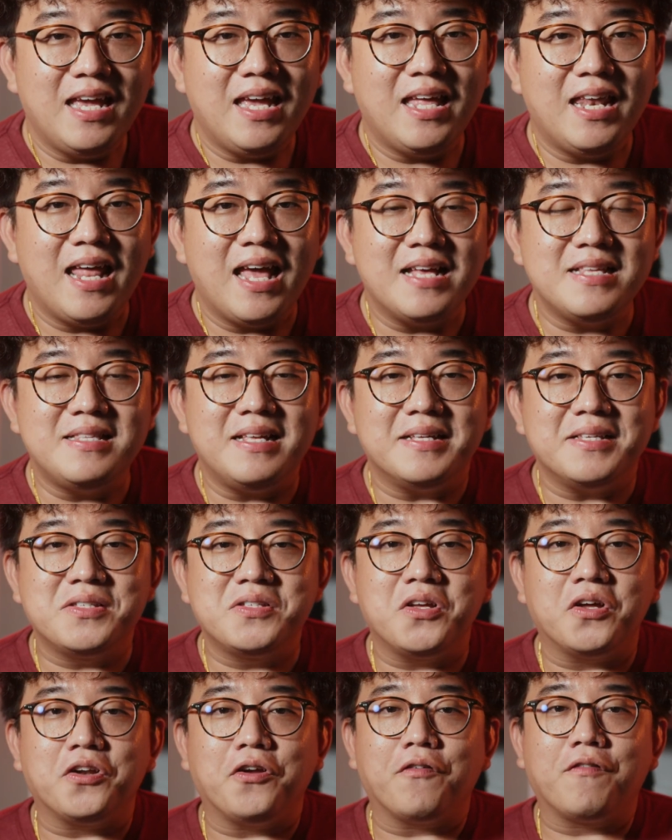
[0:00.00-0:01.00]
It has that
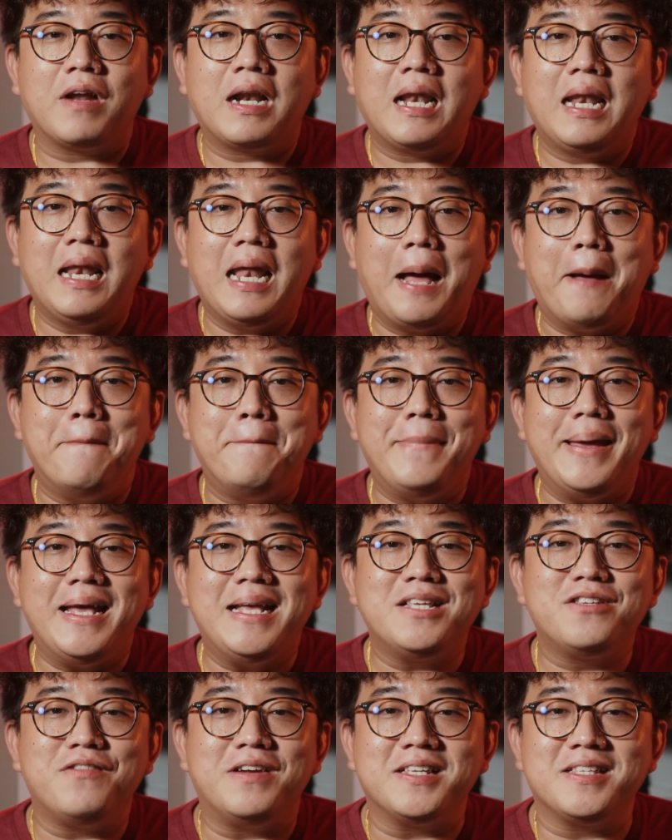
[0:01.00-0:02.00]
sort of club
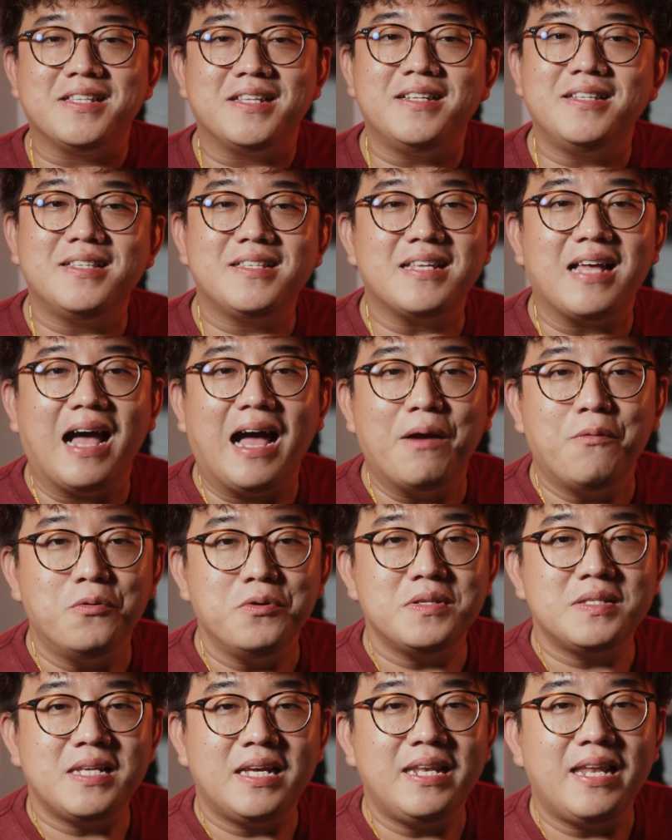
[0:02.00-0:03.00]
bass resonance. I
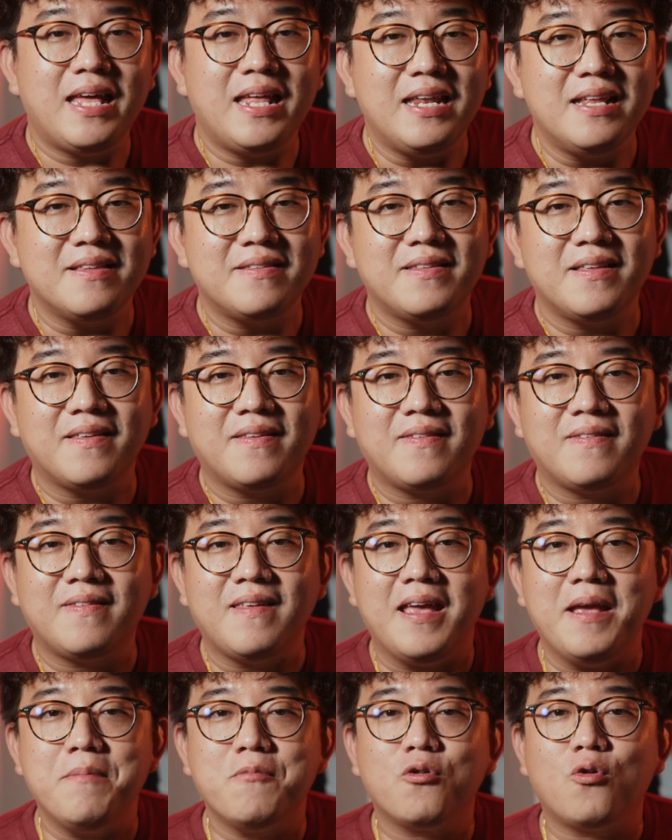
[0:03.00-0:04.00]
won't say that it's the
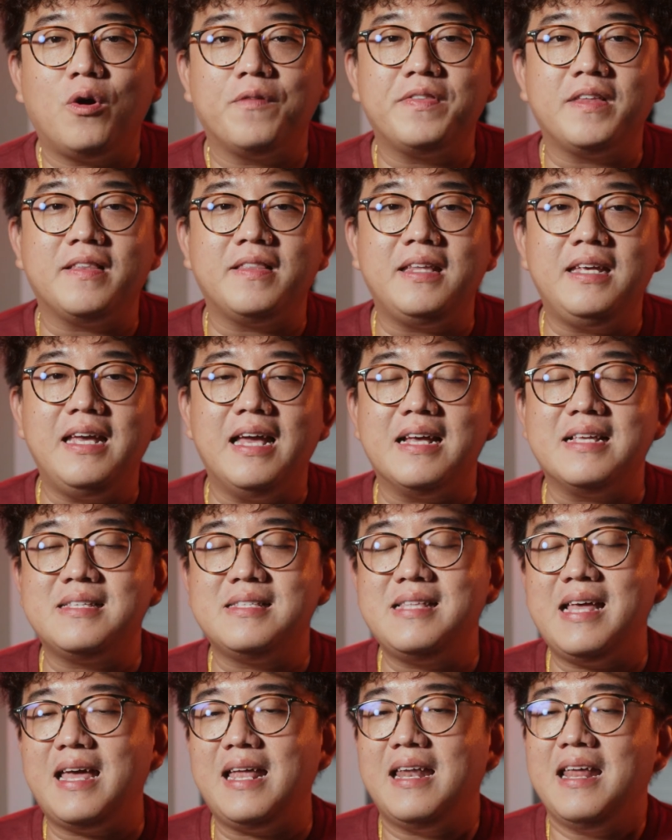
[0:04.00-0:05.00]
same quantity as
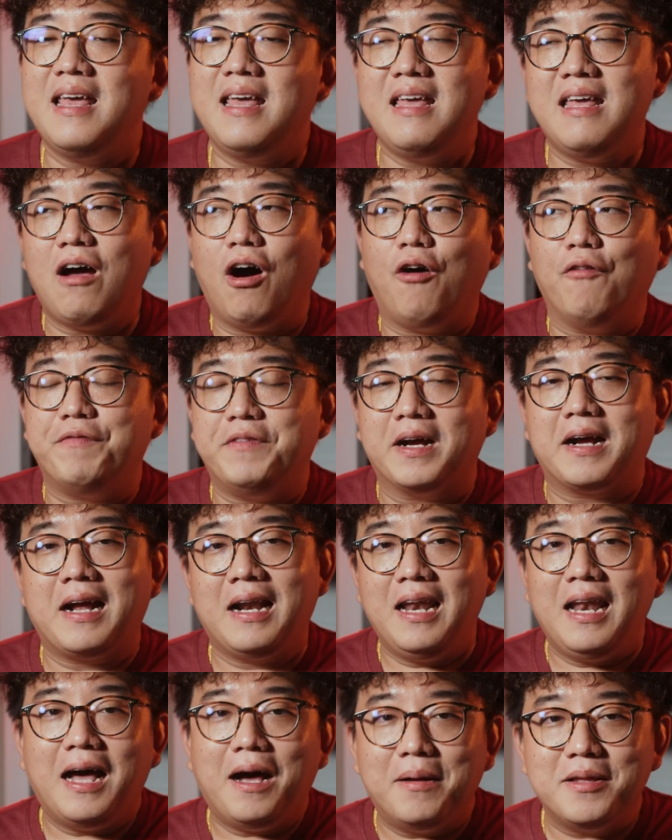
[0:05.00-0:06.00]
that of the
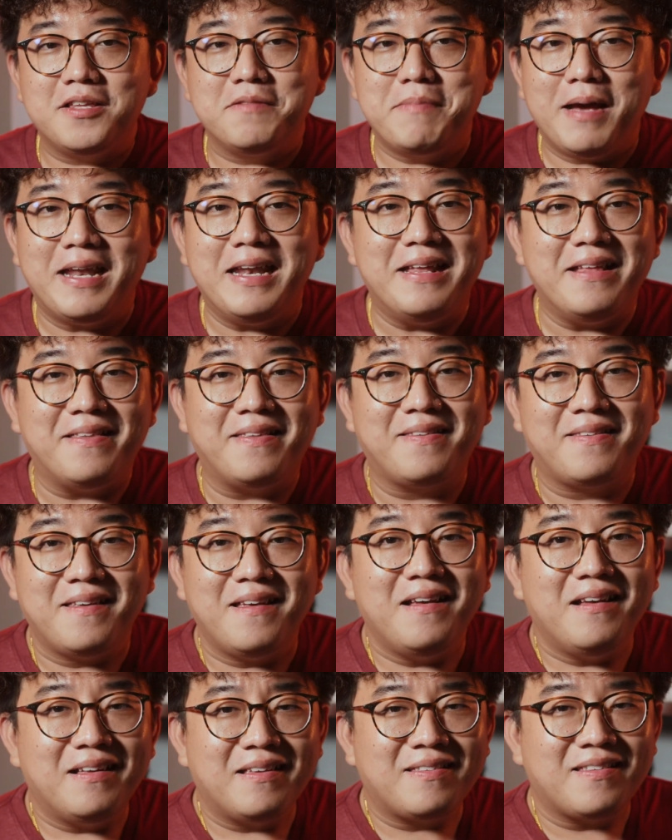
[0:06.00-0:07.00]
clubs, but it's
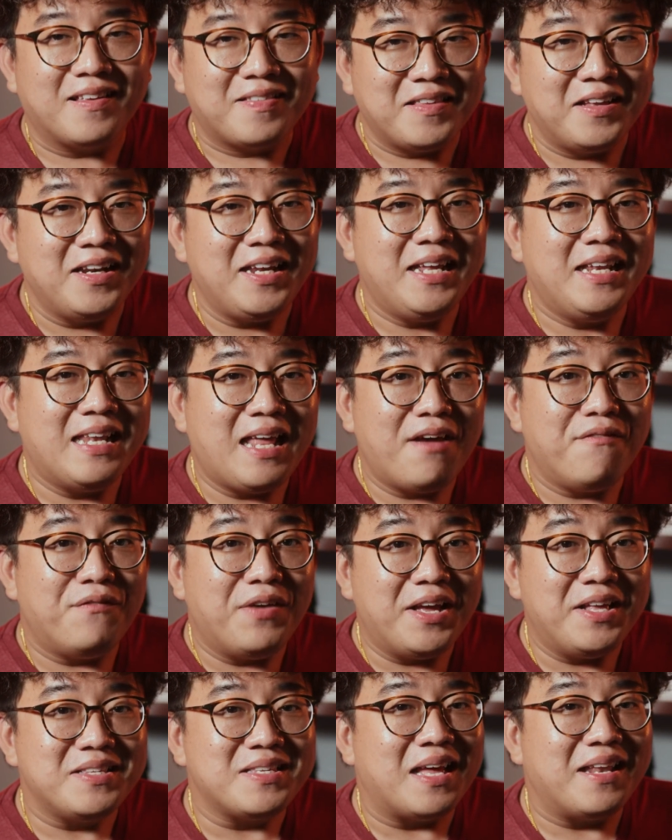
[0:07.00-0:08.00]
certainly in that
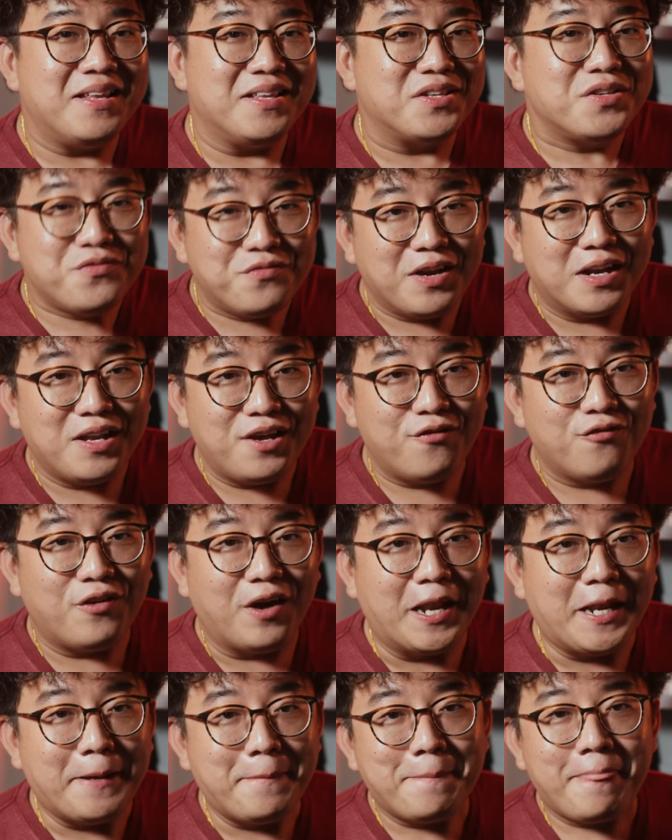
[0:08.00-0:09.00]
vein and it's really
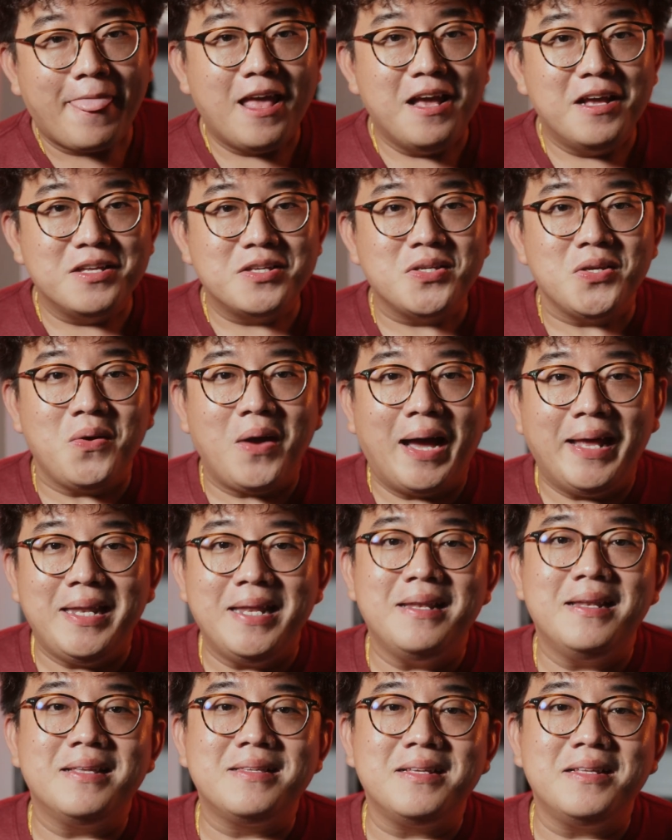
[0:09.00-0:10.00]
fun. So I
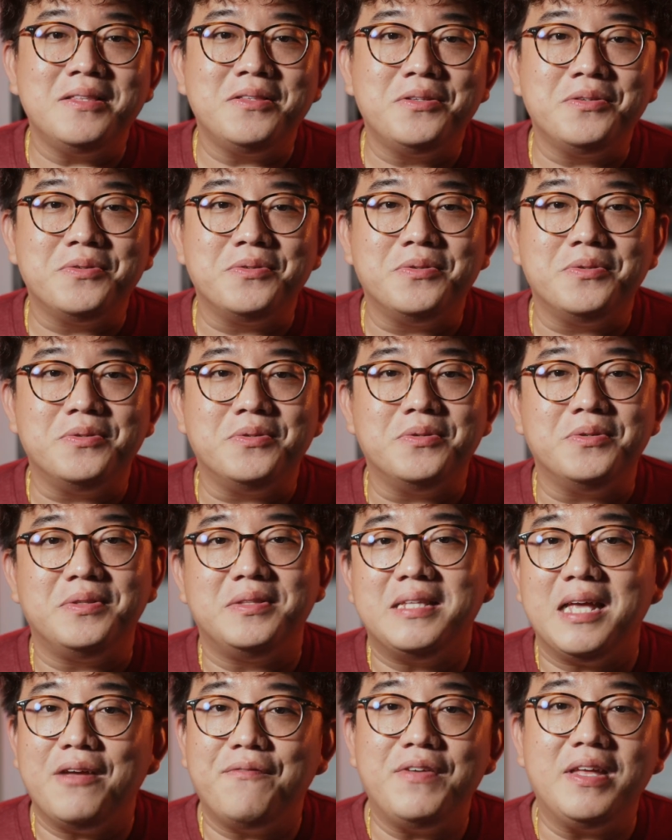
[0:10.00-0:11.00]
did listen to
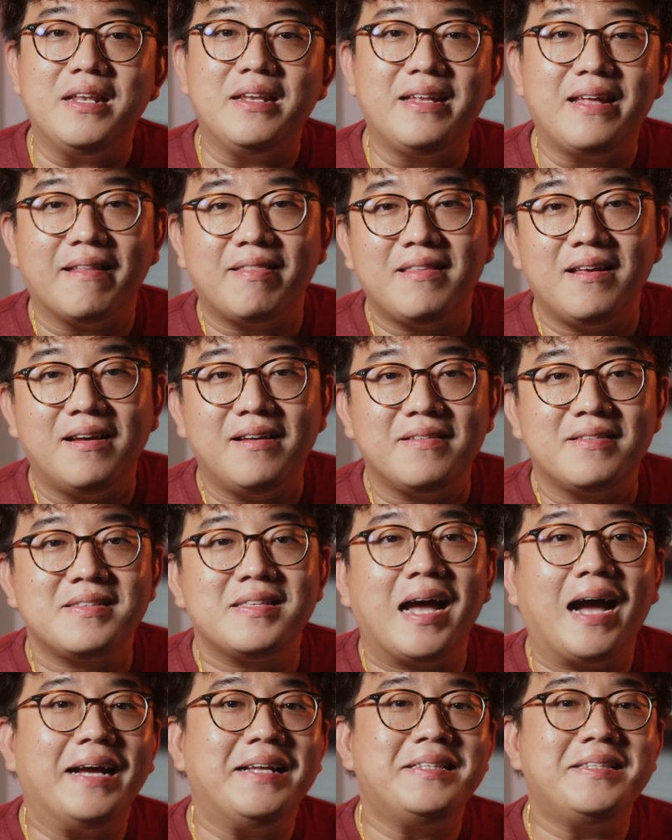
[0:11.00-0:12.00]
David Guetta's
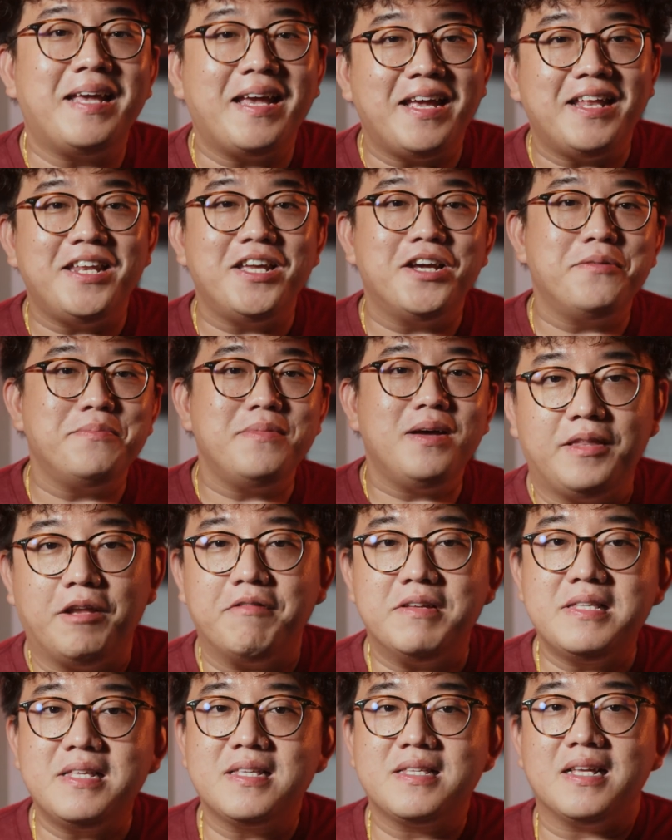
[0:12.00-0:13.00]
Titanium. There
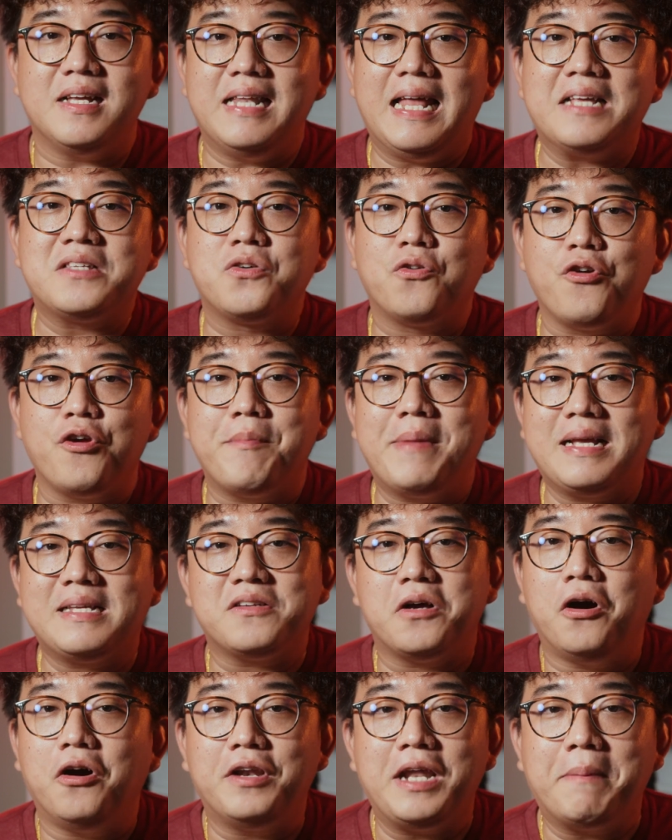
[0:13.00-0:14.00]
is this Lasso
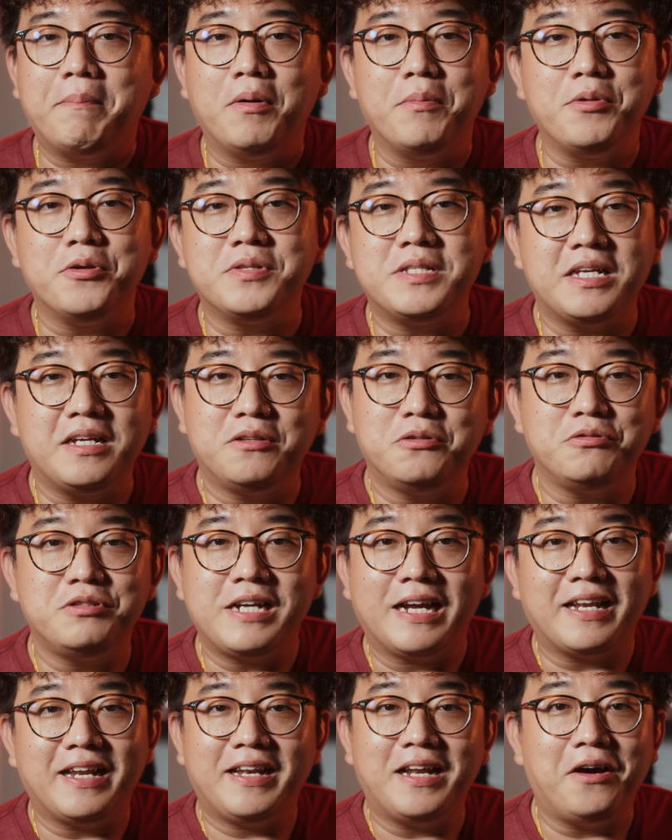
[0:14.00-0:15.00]
remix on Apple Music, do
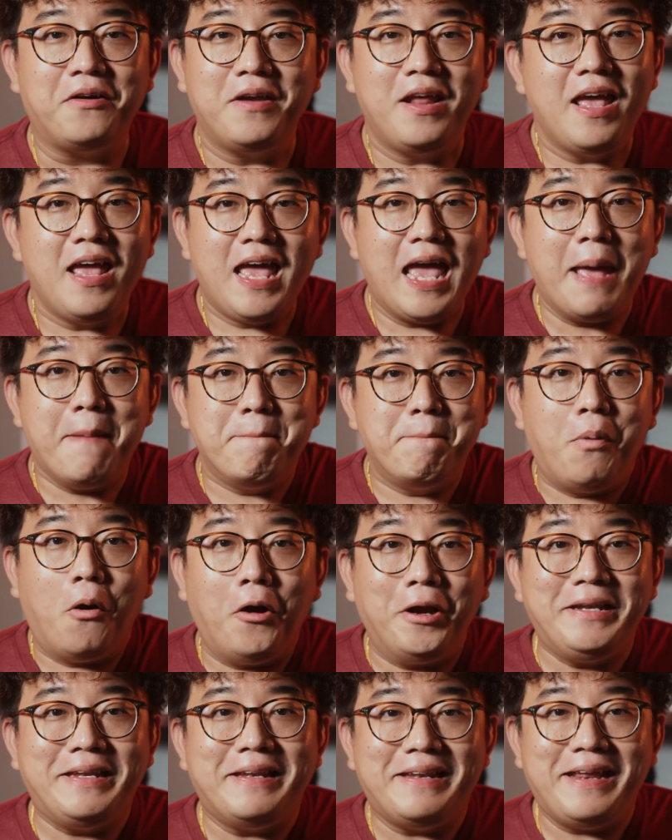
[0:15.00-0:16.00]
check that out. And
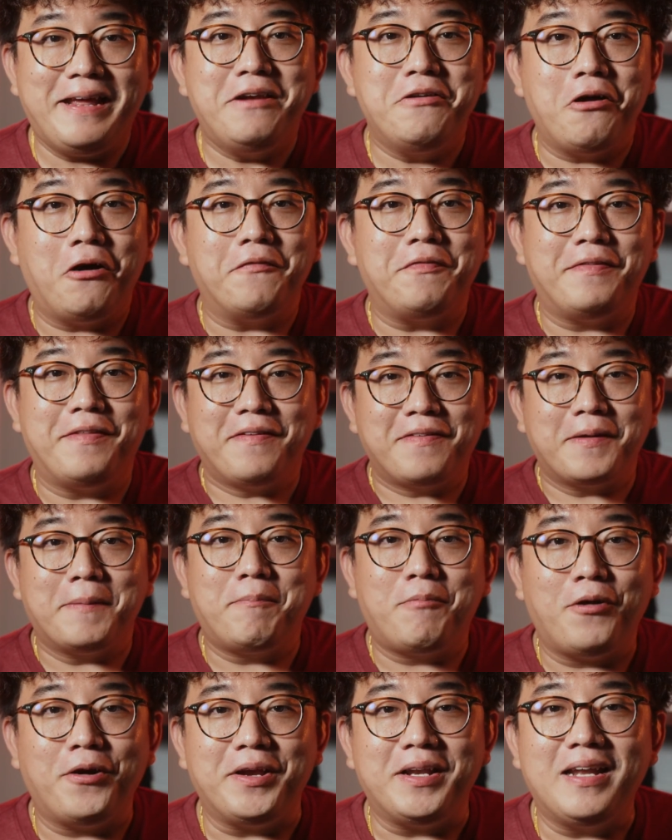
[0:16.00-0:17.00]
boy, did they not
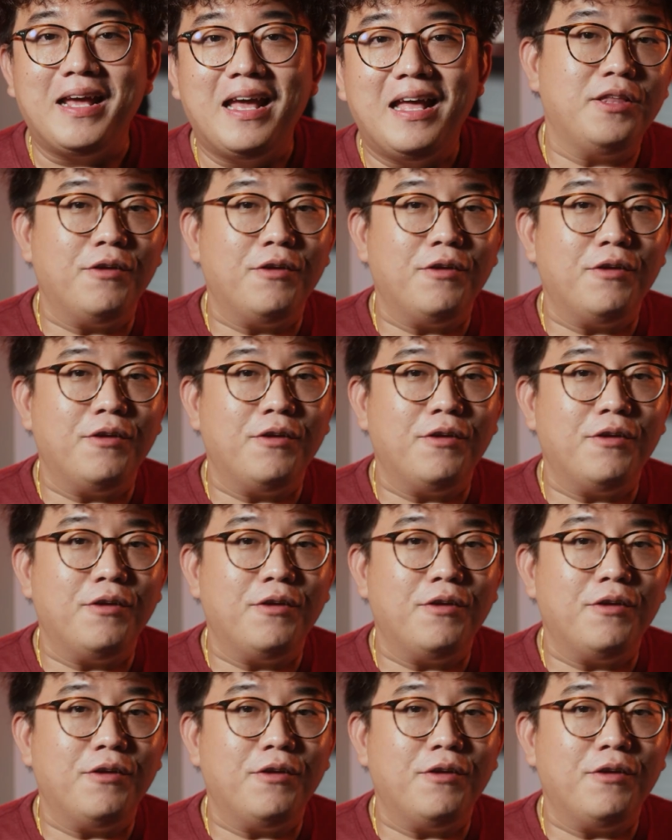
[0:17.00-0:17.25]
disappoint.